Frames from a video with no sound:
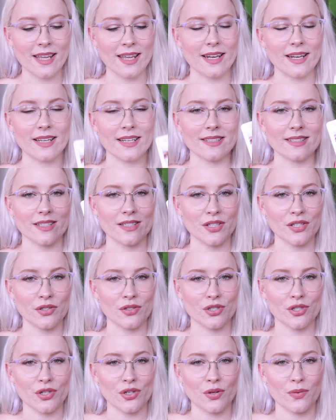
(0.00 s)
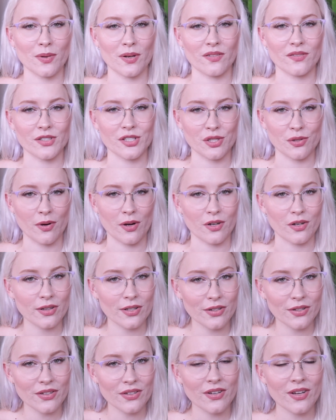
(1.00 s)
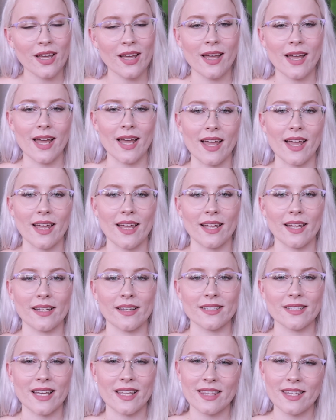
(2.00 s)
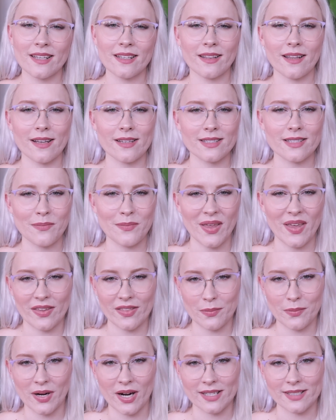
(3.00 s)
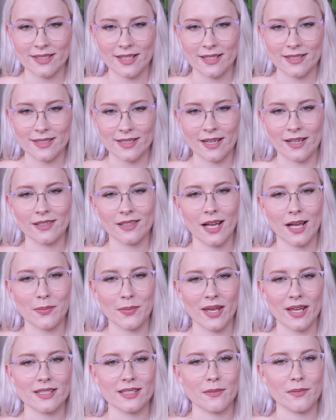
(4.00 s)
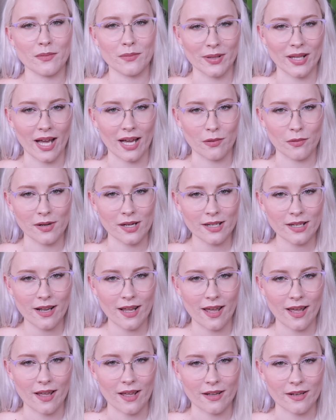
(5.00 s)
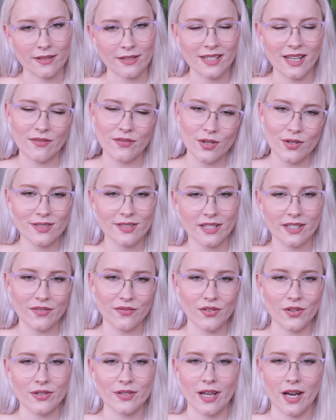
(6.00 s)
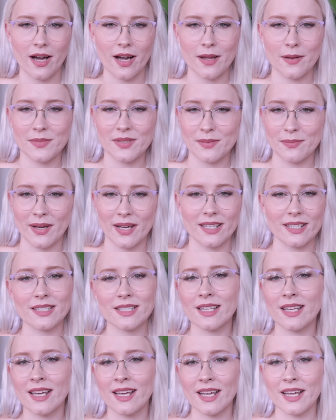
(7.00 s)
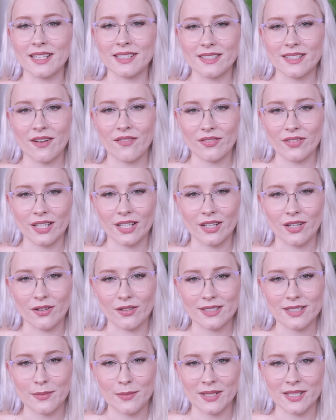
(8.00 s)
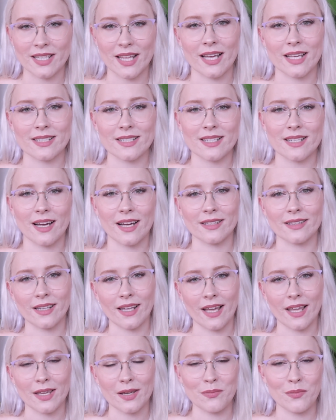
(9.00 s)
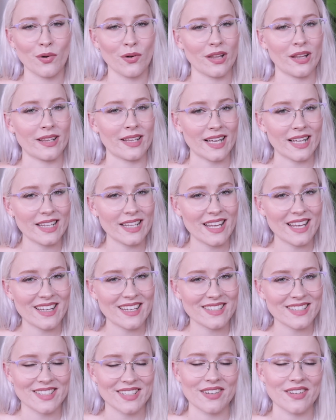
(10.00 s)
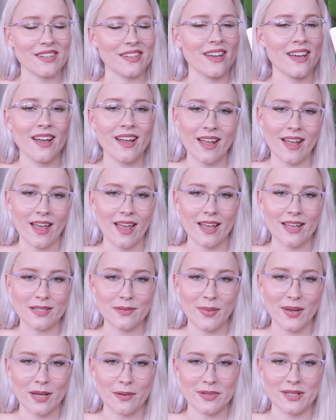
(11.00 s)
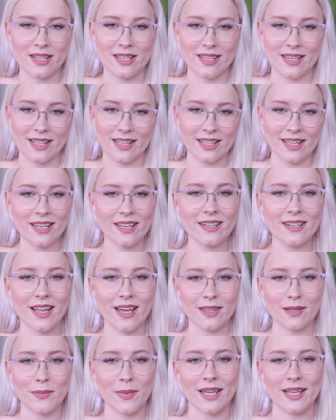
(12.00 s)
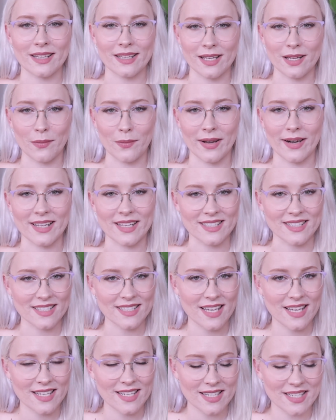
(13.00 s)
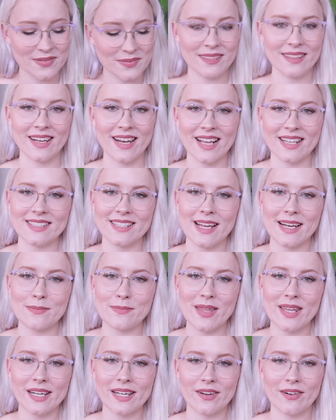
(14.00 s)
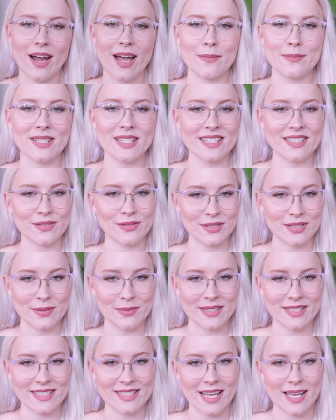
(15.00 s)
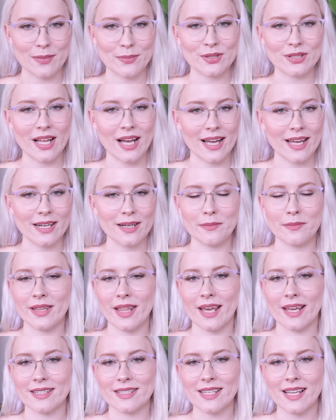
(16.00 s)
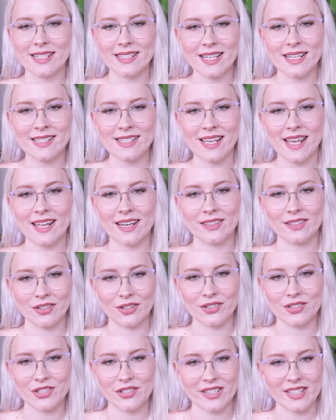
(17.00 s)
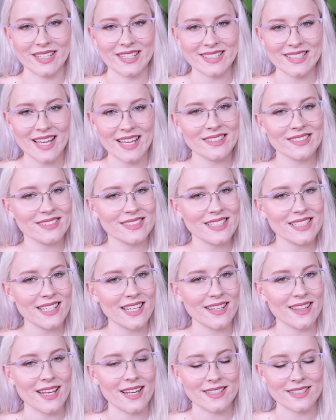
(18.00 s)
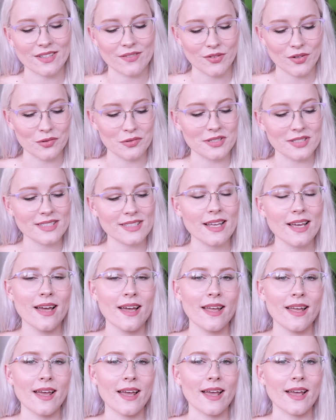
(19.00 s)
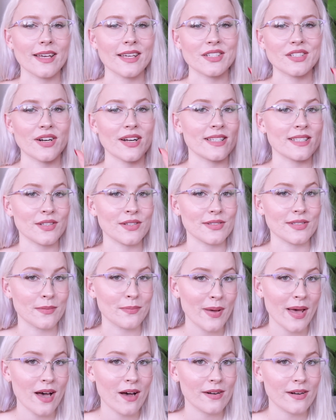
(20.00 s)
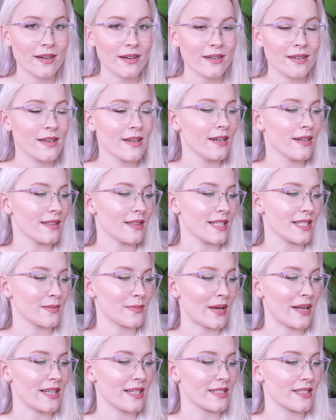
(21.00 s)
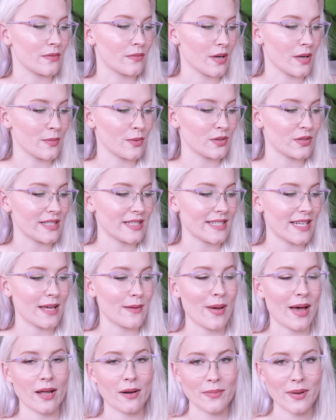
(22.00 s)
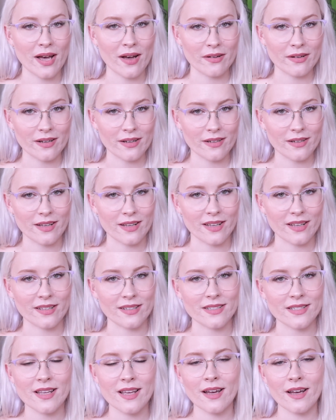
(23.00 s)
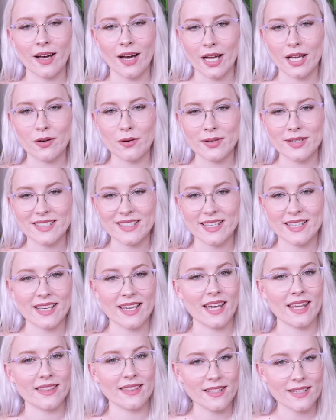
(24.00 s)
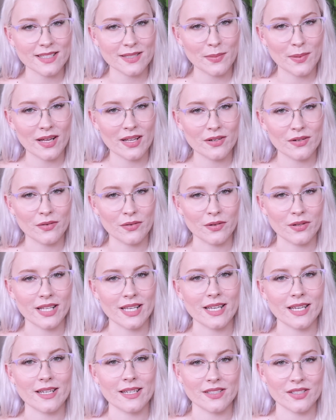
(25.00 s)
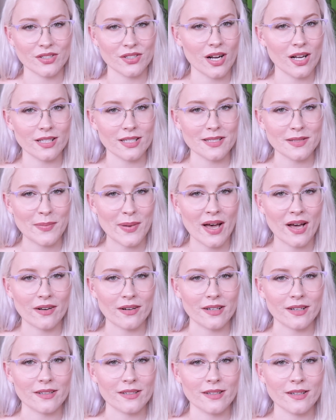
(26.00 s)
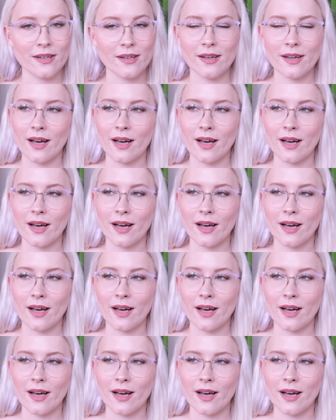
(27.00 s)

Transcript: It is a new tube of duo glue, and I think last time they had the Priceline sale I picked up the black one, and I've used it a few times, but it's definitely not something that I like more than the clear, so I had to pick up another clear now that my clear one is done. The next item that I grabbed is also a staple item that I tend to get a lot during the sales, and that is of course a translucent powder. This one is the RIMMEL Stay Matte powder, and I always either get this one or the Australis powder,